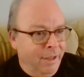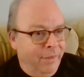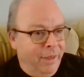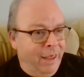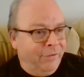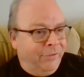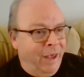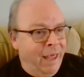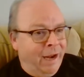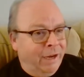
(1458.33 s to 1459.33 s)
That
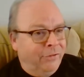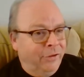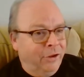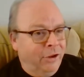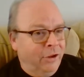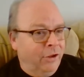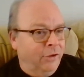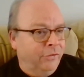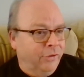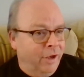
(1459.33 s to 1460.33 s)
Xanax
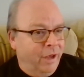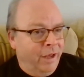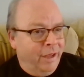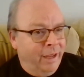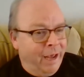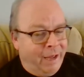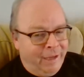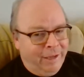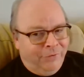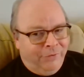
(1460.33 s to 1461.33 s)
is,
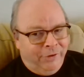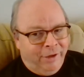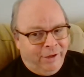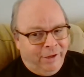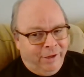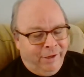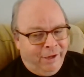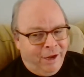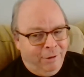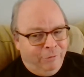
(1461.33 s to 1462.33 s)
it's,
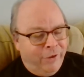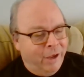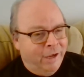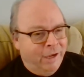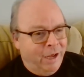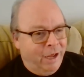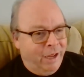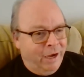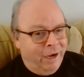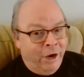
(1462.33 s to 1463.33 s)
I was like
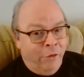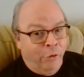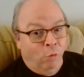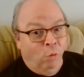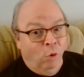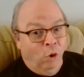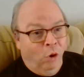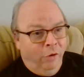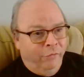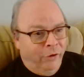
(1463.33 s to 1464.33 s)
in another
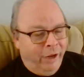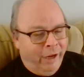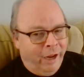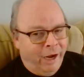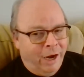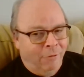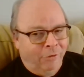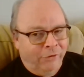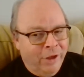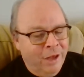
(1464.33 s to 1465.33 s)
world for like 8
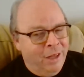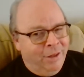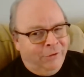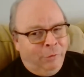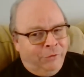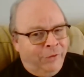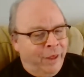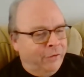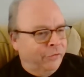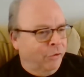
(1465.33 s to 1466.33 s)
hours. This wasn't
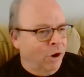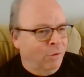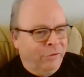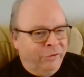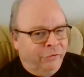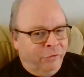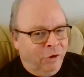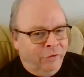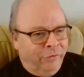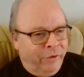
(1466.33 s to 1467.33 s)
that strong, wasn't as
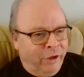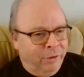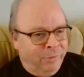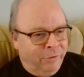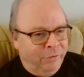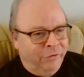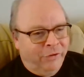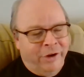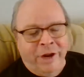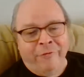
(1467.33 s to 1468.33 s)
strong as the Valium, but it's just
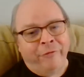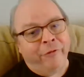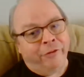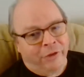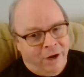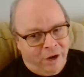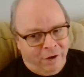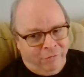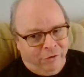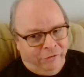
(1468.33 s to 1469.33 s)
enough of a
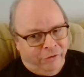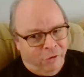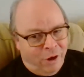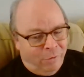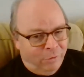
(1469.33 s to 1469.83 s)
sedative just so